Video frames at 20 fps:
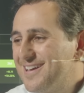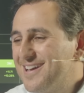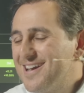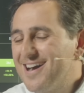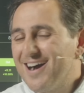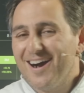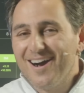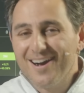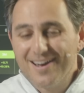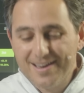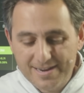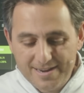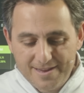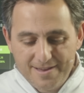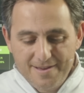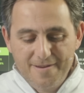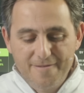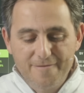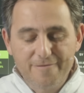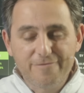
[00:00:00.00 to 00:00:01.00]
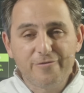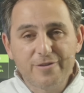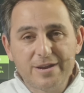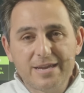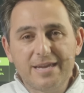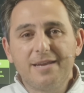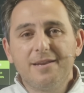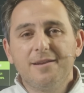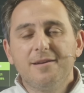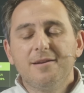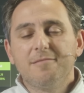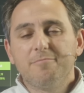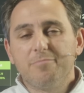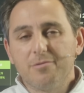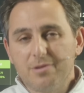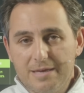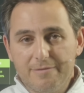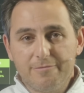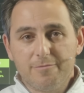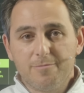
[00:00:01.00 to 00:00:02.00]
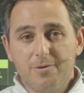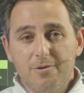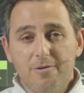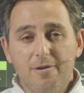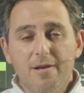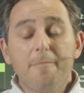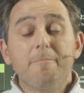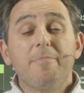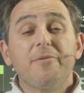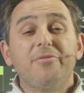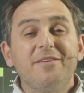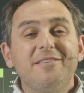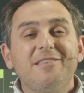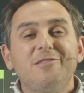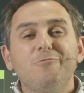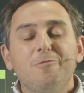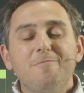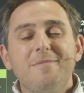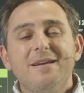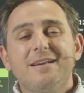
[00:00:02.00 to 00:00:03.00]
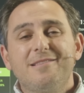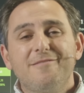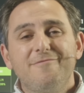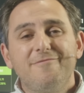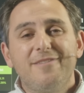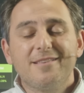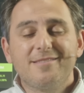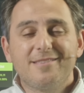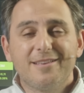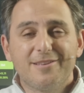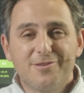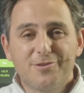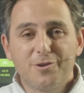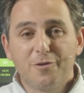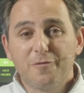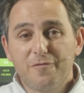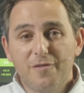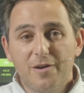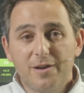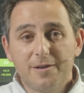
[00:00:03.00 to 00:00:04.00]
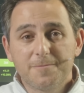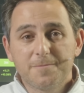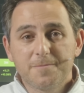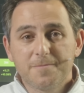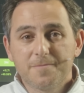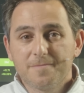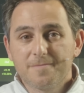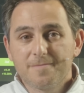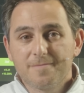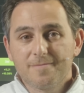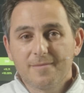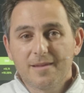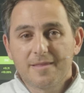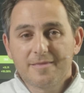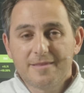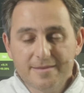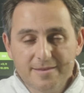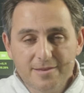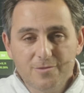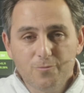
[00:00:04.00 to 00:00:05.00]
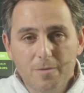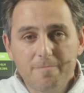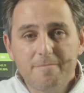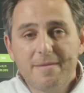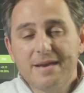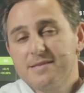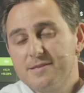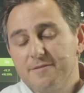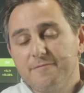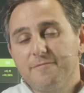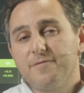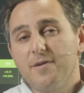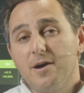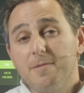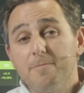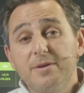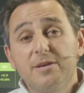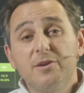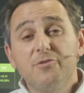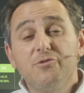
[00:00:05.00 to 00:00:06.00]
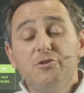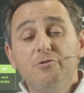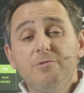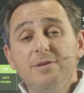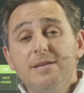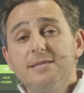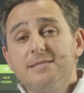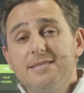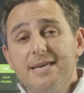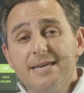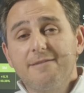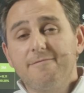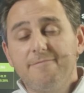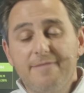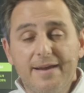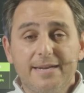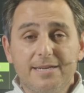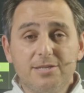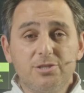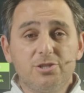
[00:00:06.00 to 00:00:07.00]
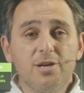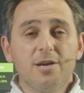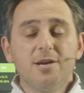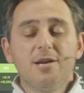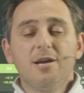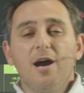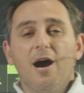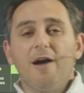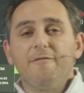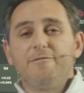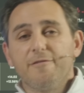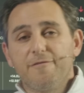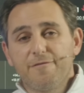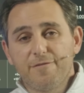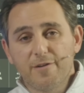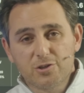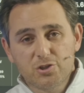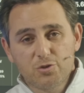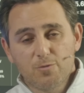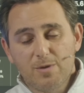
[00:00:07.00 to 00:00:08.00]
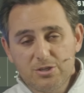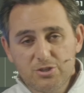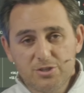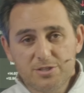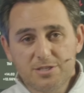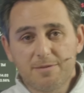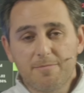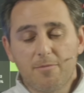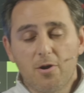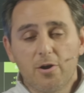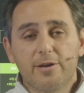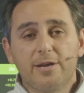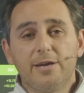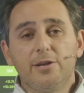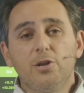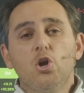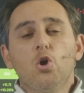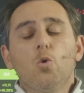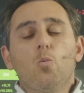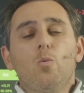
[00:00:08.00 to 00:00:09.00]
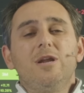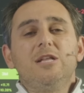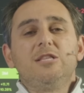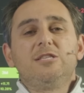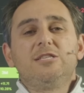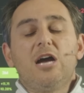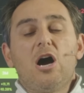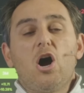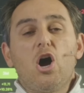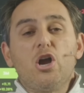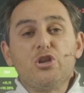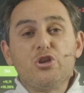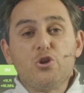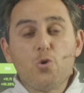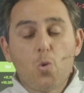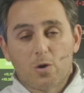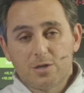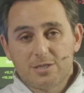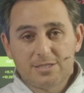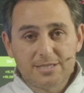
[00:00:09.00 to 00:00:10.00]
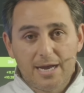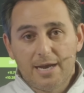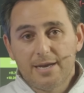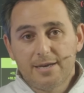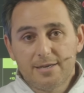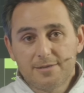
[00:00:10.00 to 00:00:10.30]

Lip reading: Unfreaking believable. But this is what makes investing so fun. This is what makes it fun, because you need to take advantage of the fluctuations in the market when it's on your side.